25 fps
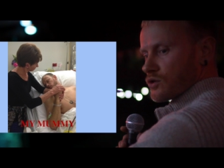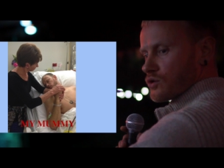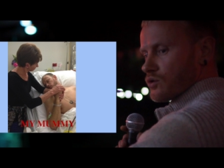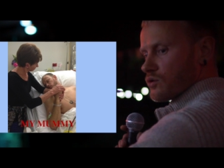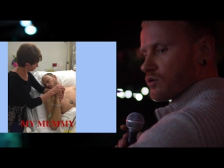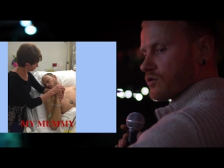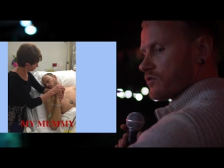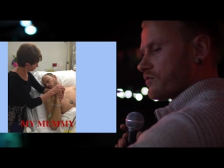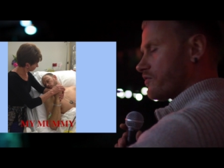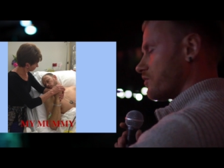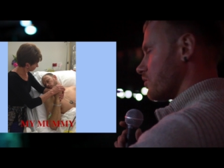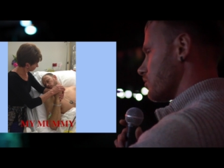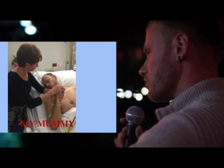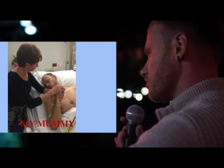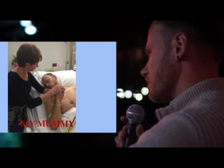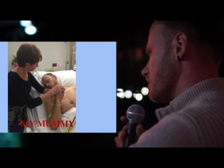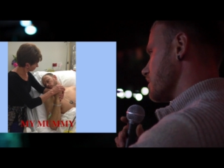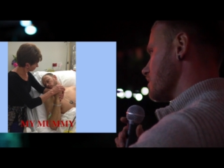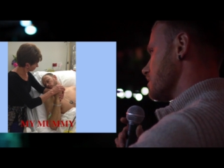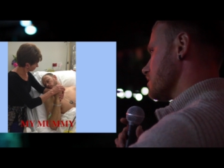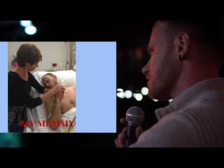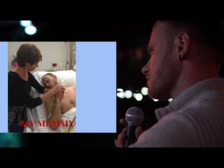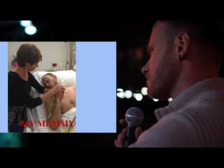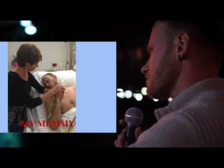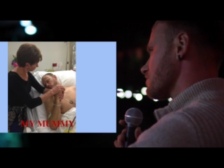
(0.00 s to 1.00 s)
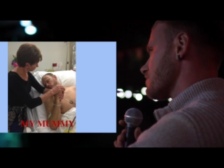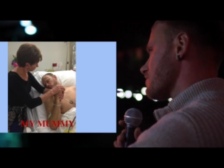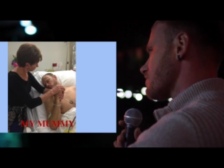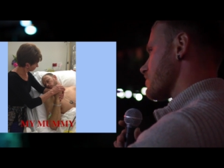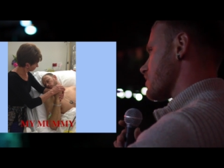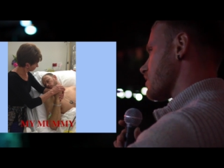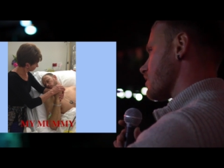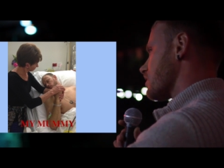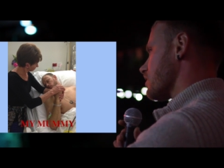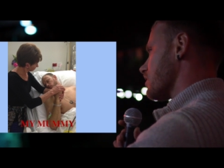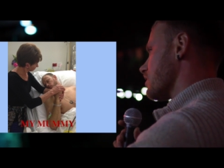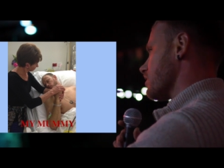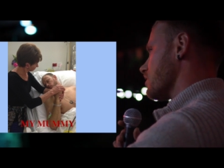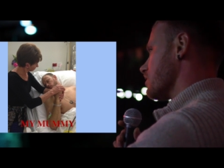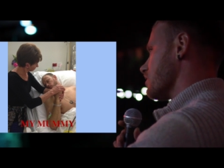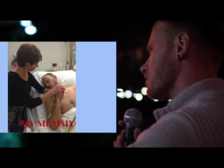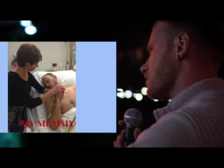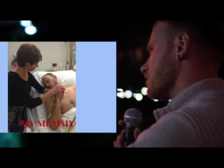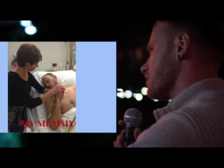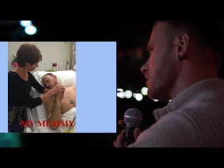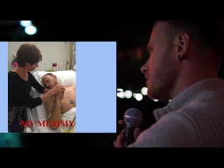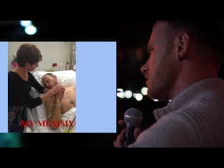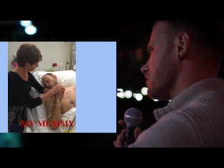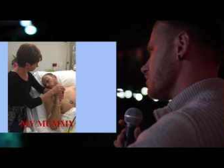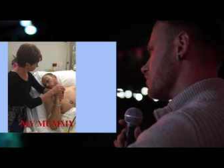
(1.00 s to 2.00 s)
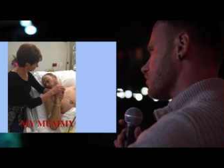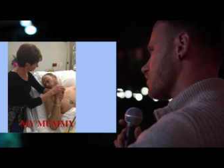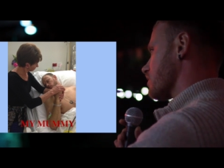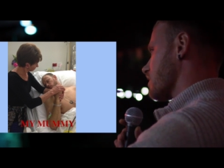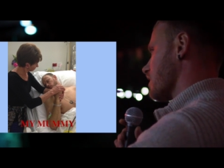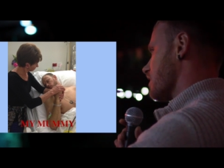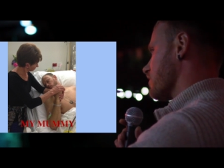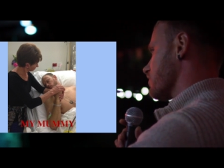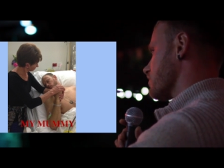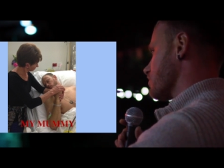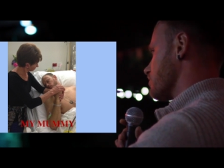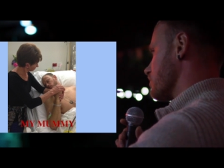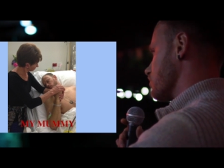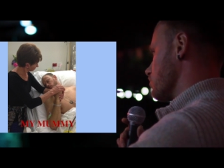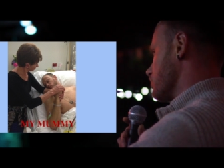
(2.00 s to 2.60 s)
cook for me and look after me